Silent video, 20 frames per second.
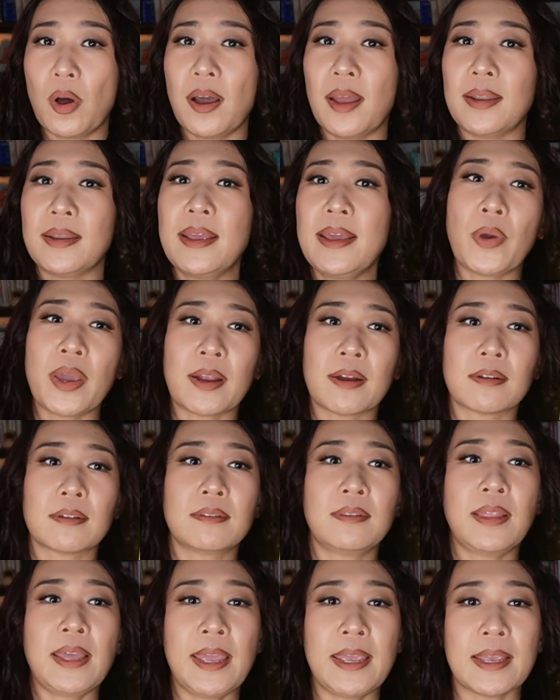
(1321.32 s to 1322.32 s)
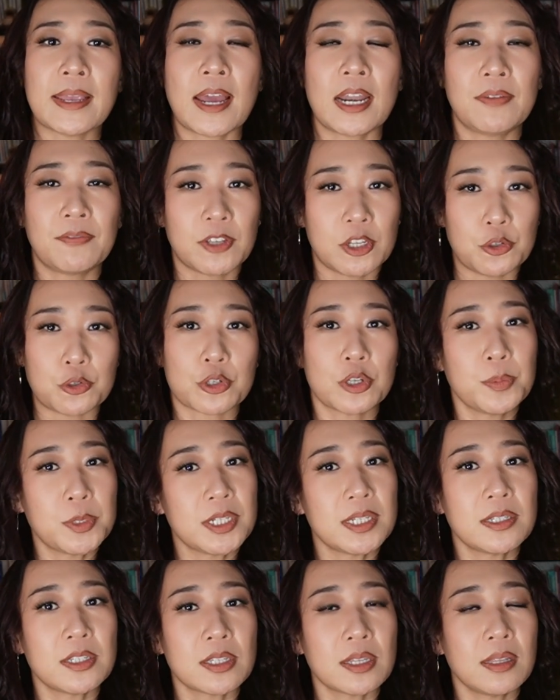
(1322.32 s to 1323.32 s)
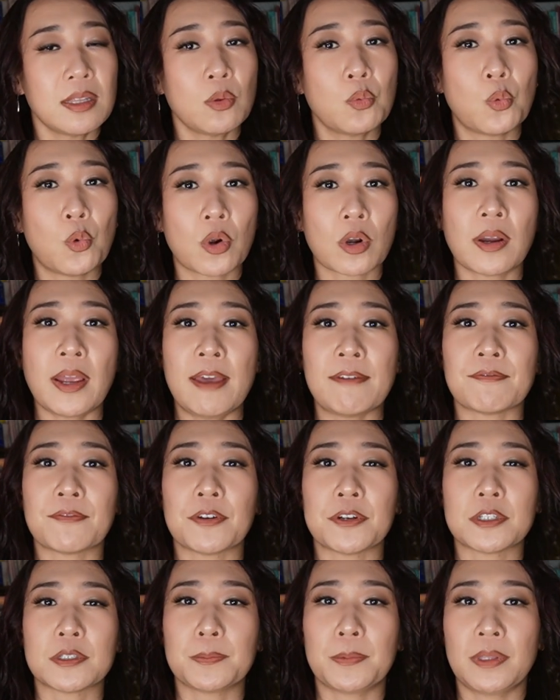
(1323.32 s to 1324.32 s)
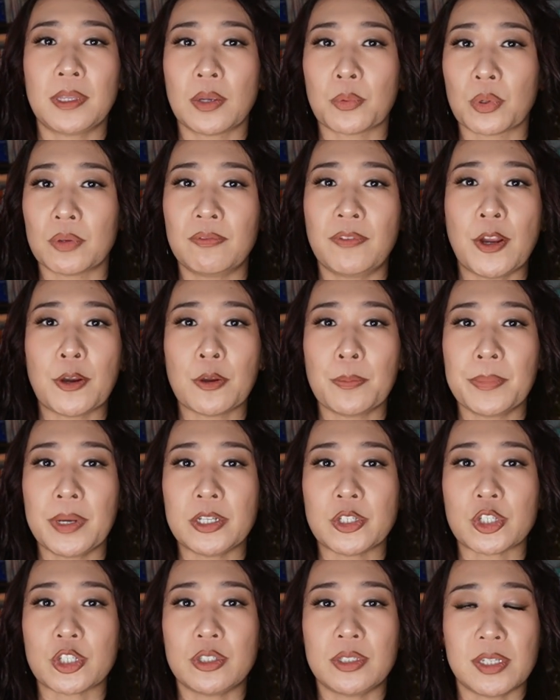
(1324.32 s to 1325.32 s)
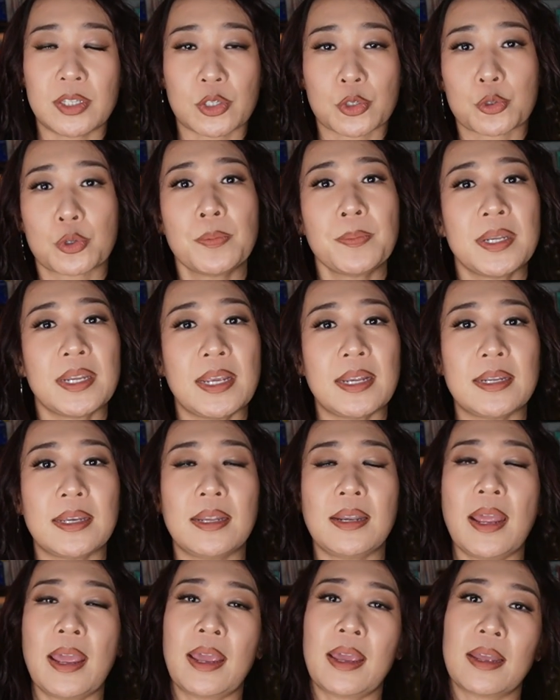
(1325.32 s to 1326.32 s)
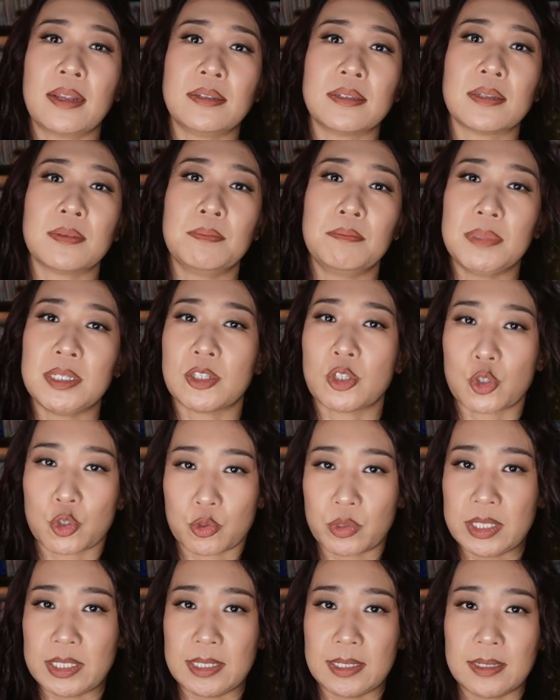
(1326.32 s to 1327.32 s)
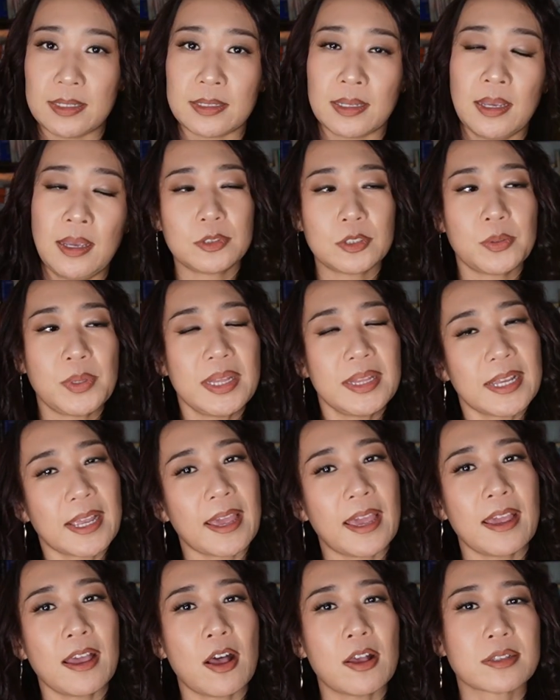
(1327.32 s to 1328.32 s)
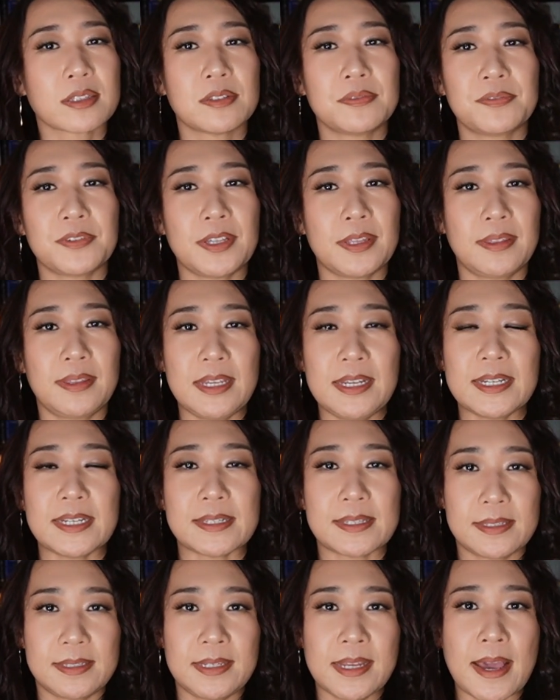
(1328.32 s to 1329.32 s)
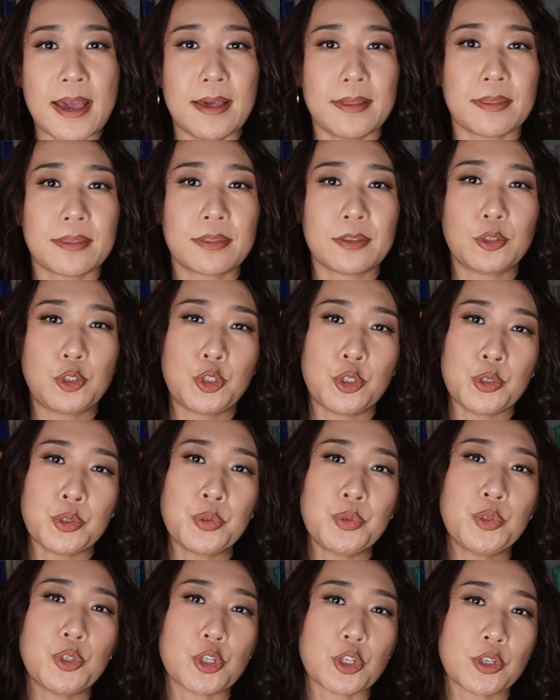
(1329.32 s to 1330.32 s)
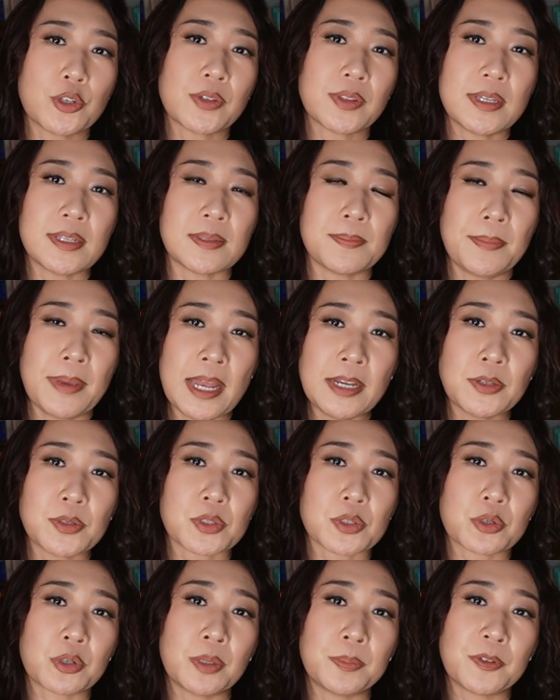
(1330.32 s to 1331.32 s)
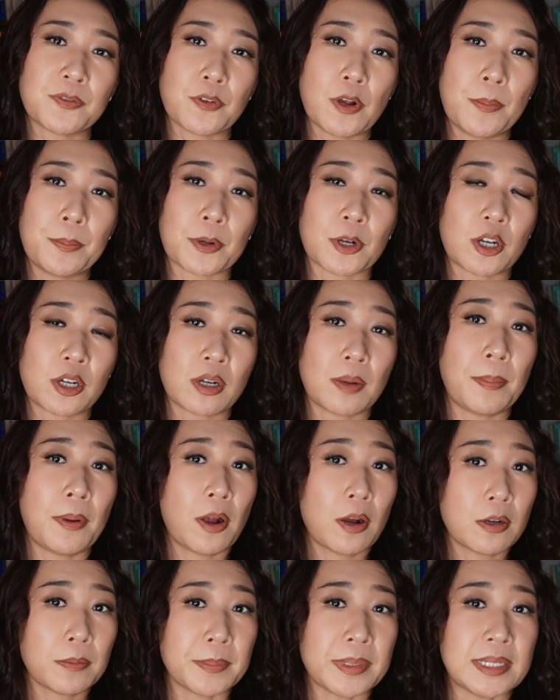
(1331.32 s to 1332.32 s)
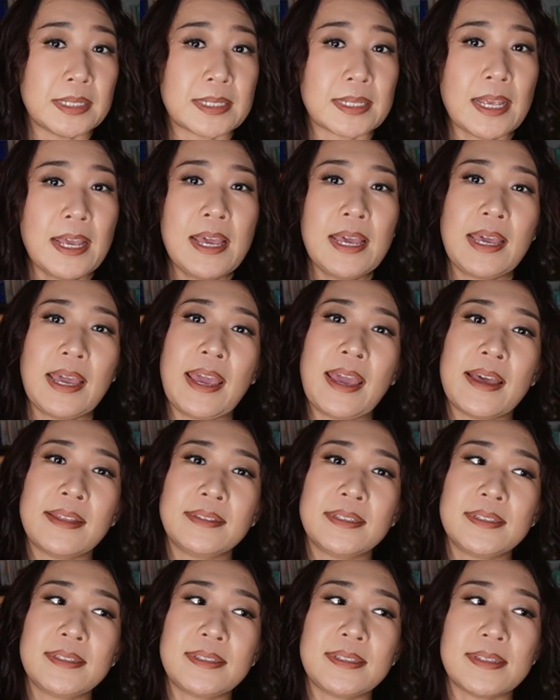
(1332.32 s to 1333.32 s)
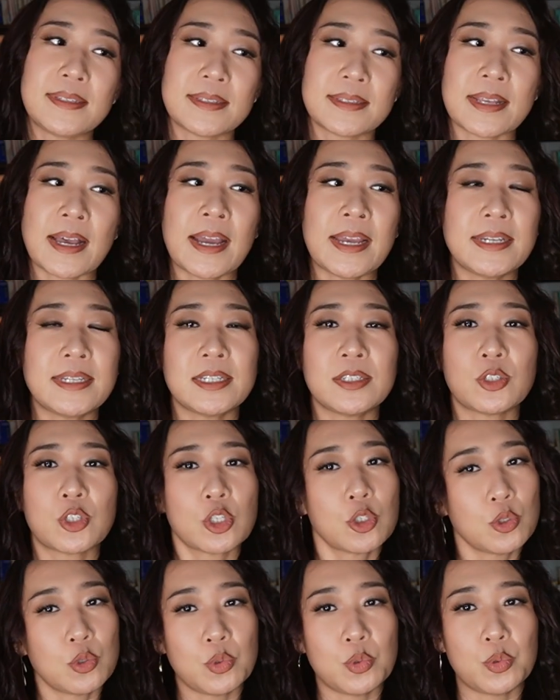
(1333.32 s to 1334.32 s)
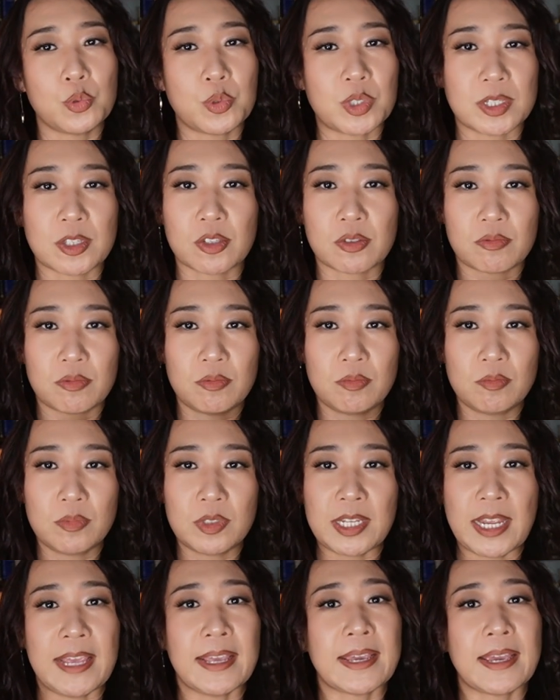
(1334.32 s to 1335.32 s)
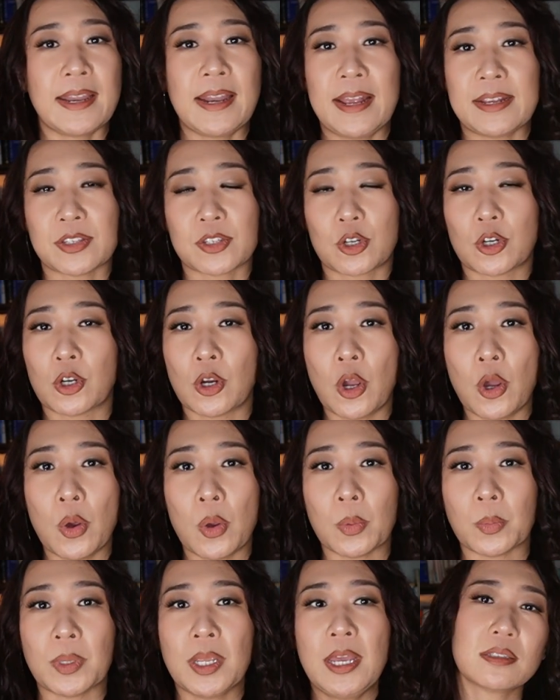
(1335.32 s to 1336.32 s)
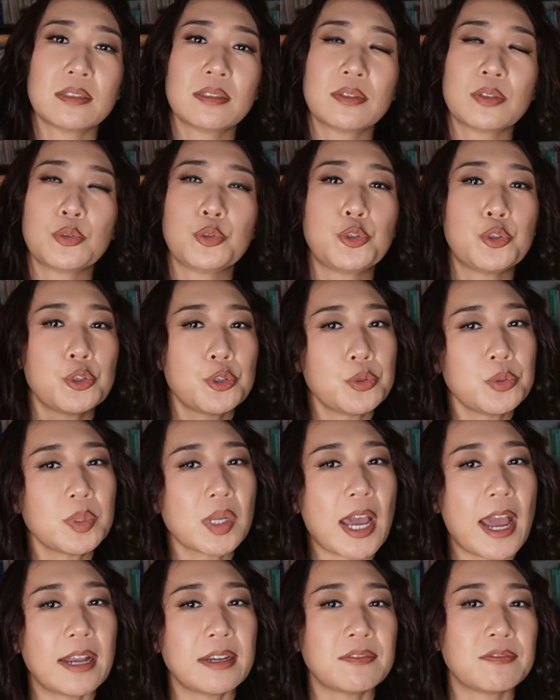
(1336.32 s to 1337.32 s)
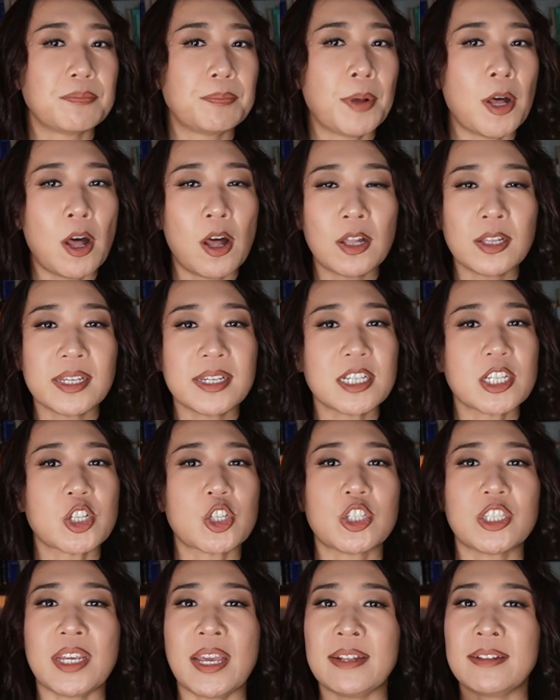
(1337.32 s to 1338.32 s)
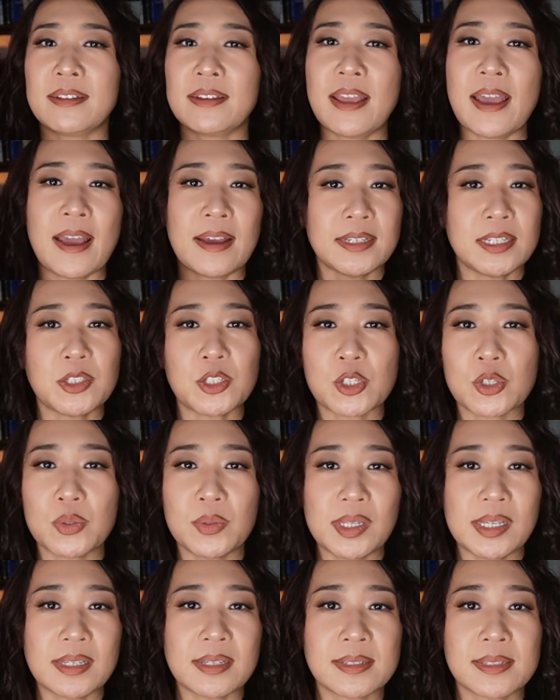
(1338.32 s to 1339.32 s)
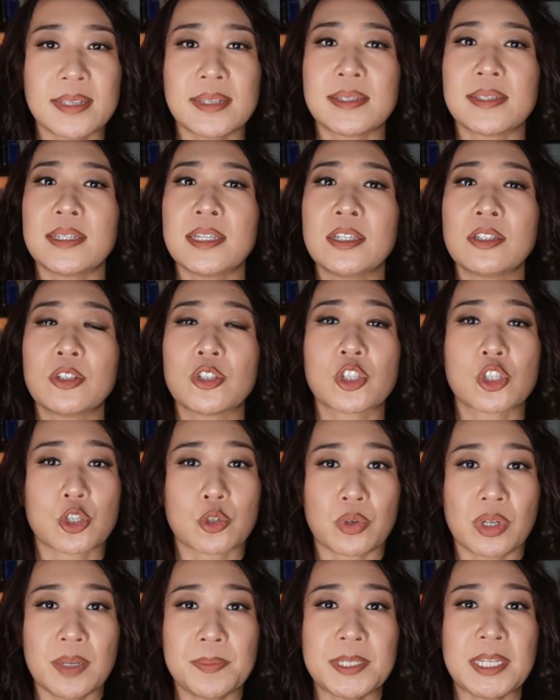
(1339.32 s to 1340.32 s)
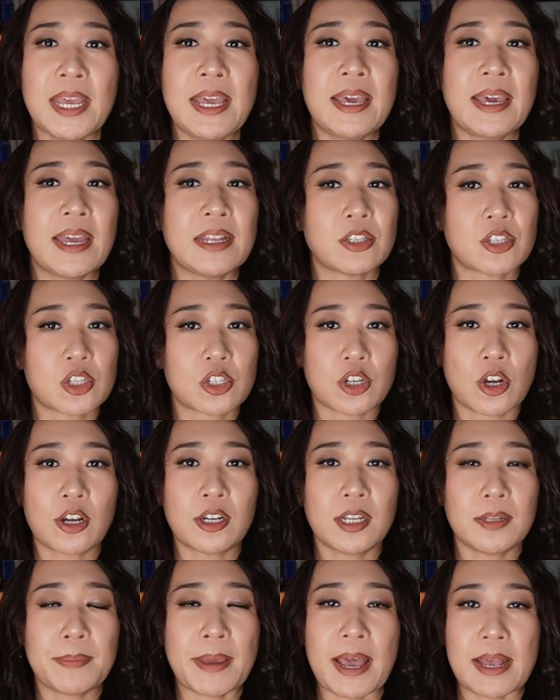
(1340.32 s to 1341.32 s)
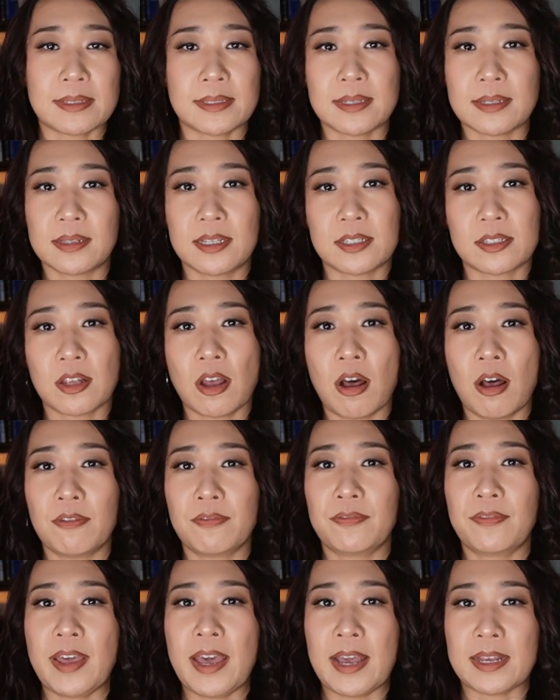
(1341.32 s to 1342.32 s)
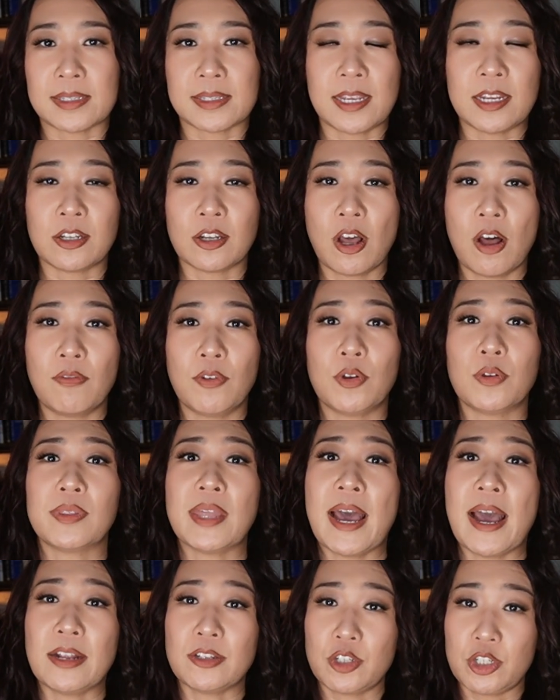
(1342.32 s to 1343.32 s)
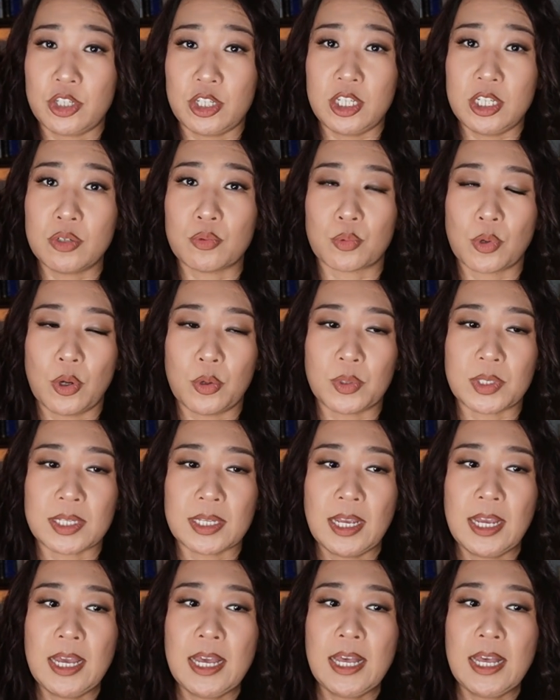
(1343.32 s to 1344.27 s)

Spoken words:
I, where they kind of contributed to the war effort, but they were very much discriminated and mistreated. So in the chaos of Athena's death, June took this manuscript from her apartment and decided to just take it as her own. So June kind of polished and added to the existing script and started passing this off as a novel that she wrote.